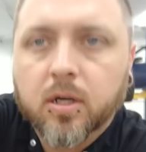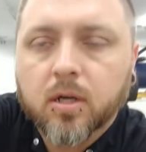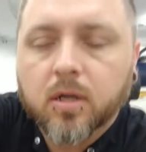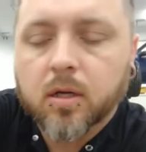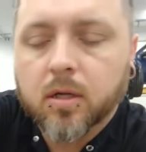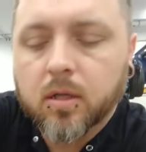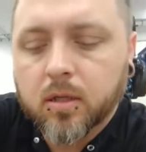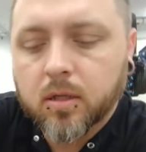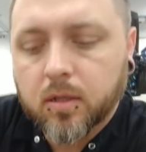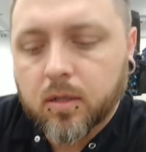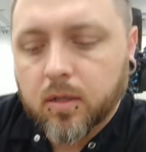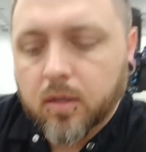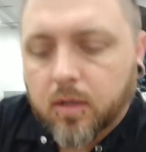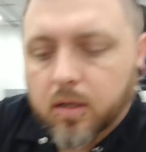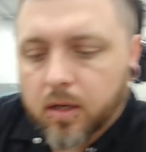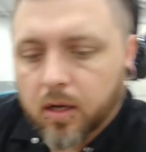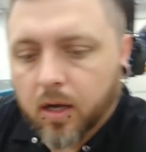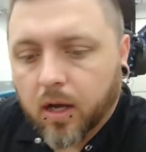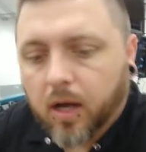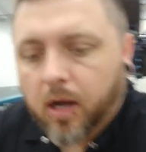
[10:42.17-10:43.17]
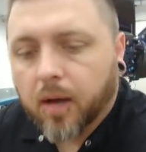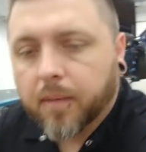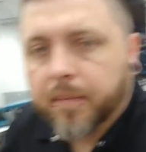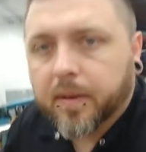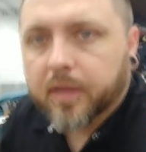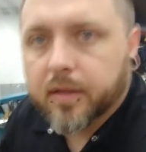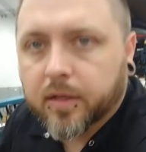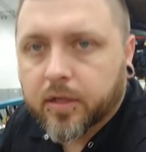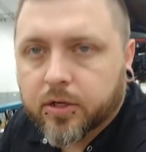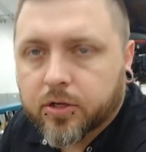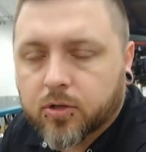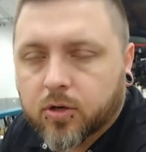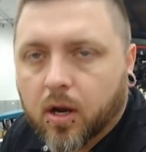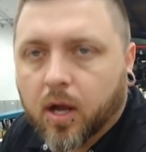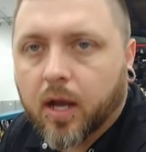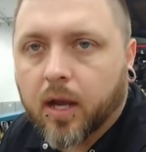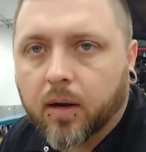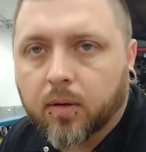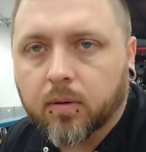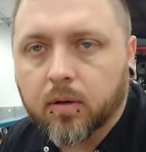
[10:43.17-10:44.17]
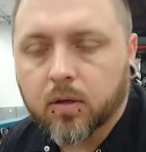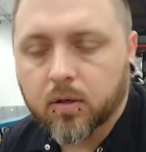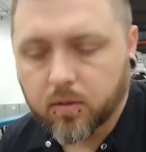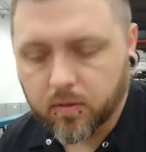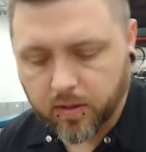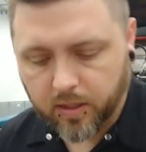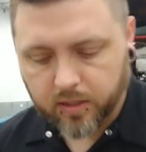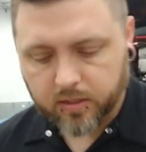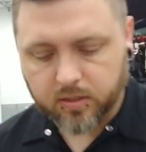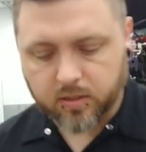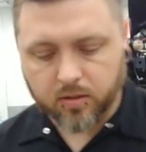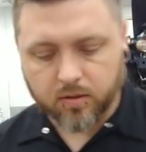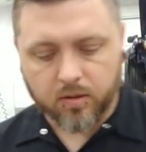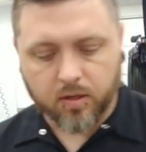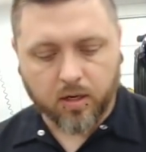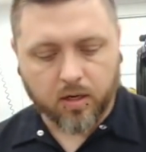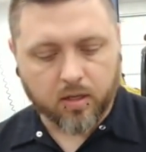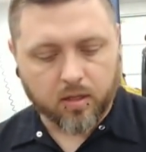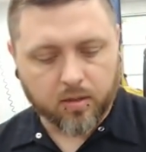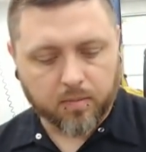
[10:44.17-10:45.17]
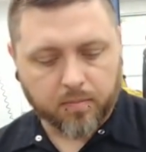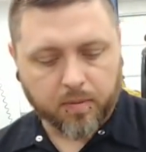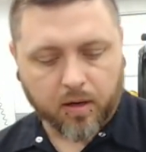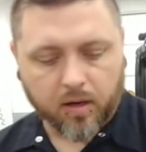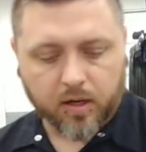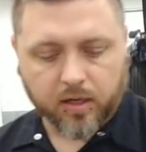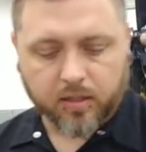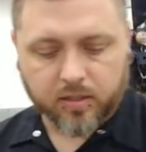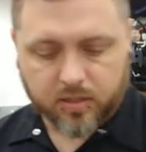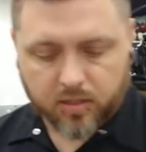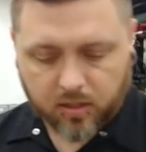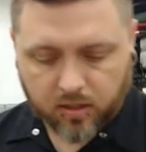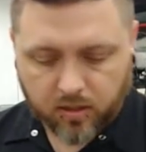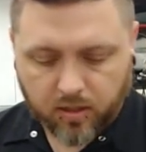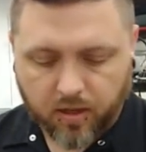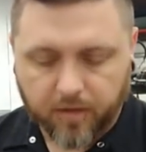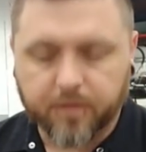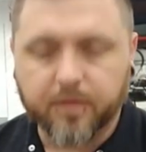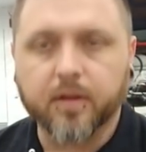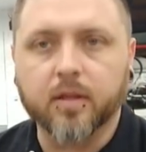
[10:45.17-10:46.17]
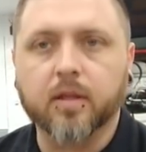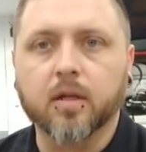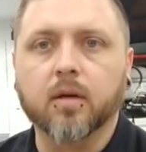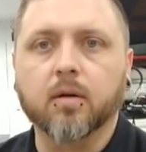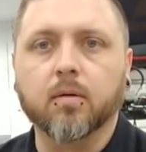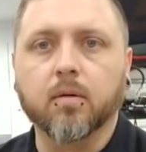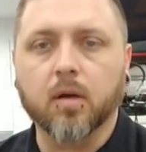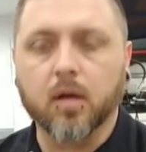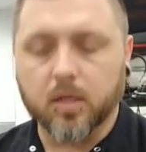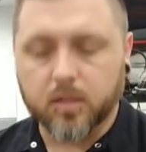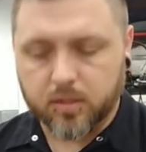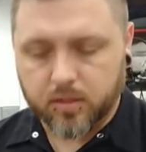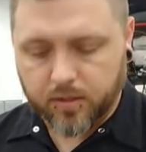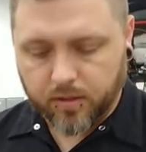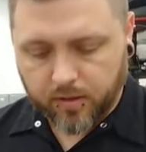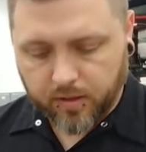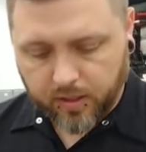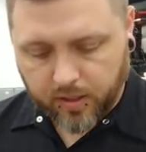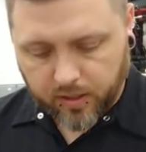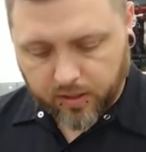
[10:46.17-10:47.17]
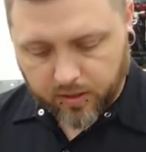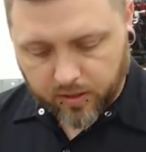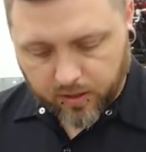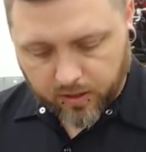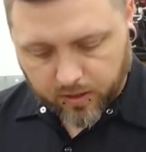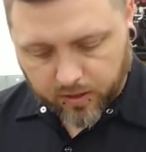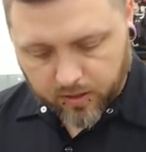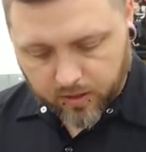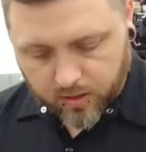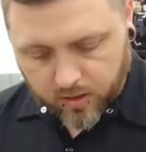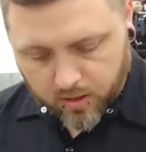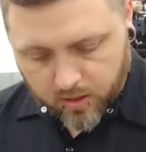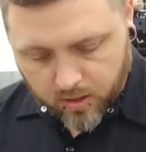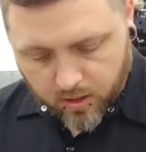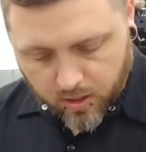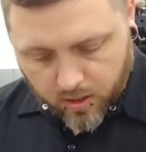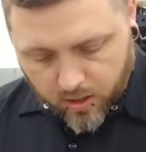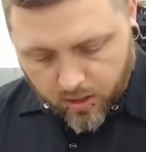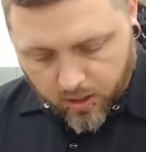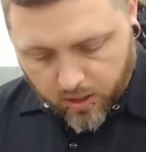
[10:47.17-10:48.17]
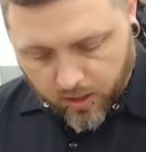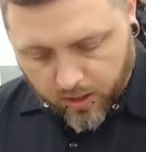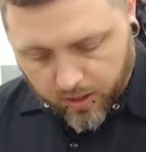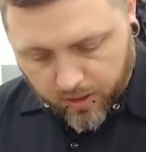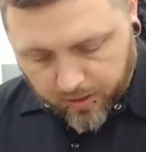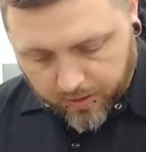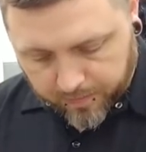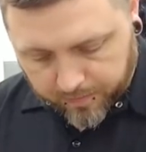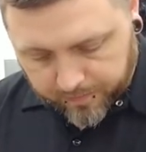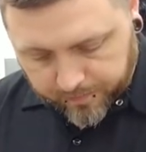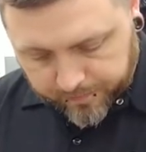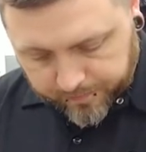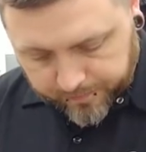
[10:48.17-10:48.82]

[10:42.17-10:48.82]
all um, and then dry it real quick so none of the bearings that are left in there rust or anything. Um,